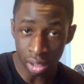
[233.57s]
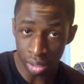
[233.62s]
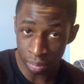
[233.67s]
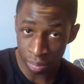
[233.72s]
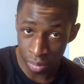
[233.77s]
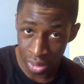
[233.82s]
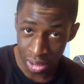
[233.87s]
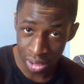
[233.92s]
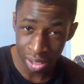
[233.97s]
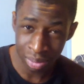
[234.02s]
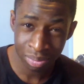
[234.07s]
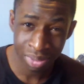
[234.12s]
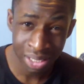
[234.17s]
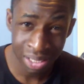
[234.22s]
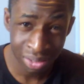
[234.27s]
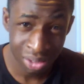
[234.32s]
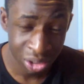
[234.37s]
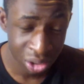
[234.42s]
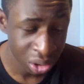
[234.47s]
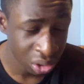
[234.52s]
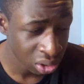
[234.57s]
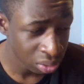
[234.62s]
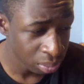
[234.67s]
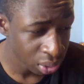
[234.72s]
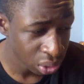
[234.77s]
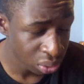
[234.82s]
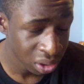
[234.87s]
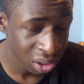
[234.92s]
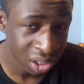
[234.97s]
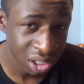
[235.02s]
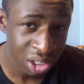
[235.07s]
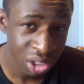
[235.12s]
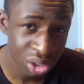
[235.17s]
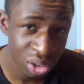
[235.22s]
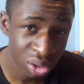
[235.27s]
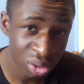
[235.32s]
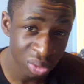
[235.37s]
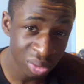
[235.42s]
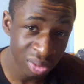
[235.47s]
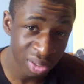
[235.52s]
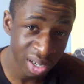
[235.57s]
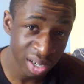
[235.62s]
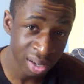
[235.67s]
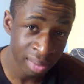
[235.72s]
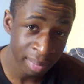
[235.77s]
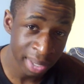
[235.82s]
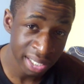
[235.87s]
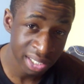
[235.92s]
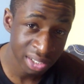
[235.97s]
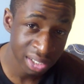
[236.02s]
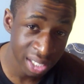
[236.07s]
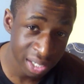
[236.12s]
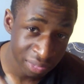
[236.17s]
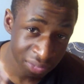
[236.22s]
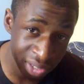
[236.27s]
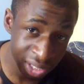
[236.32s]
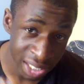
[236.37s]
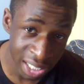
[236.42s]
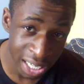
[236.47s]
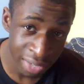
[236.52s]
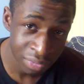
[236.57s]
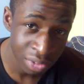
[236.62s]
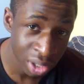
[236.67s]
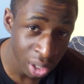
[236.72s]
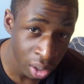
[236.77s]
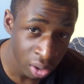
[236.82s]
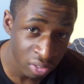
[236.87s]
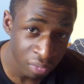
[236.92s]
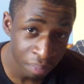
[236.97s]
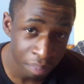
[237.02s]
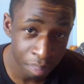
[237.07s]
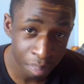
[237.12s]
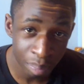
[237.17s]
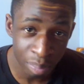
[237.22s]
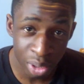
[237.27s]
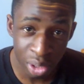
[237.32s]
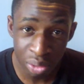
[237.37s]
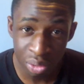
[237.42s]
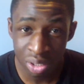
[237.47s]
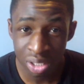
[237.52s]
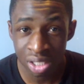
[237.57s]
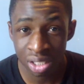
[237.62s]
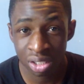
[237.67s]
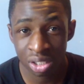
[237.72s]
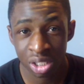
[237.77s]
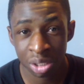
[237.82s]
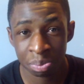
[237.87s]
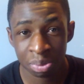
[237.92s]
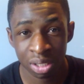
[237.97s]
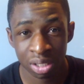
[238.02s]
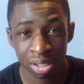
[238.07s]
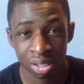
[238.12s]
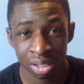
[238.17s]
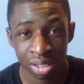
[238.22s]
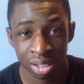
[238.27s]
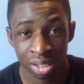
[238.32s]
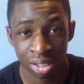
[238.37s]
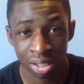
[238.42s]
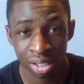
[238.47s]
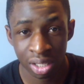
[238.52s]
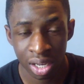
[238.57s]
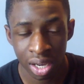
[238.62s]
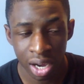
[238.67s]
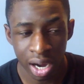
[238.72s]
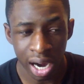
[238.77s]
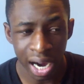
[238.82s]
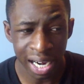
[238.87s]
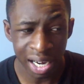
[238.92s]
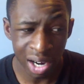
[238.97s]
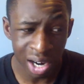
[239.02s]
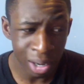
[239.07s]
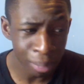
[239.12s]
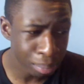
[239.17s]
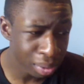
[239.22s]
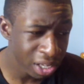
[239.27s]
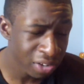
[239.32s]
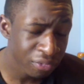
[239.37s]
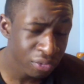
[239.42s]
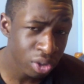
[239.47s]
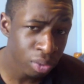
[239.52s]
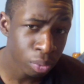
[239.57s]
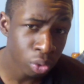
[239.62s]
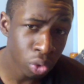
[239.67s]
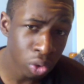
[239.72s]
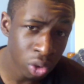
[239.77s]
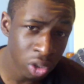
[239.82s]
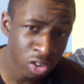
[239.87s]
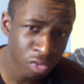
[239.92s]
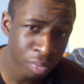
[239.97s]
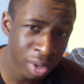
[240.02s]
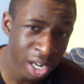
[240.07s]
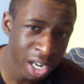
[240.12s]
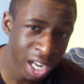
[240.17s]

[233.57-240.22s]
um, when it comes down to choosing between these two, um, I definitely have to go with music just because I can't play football all of my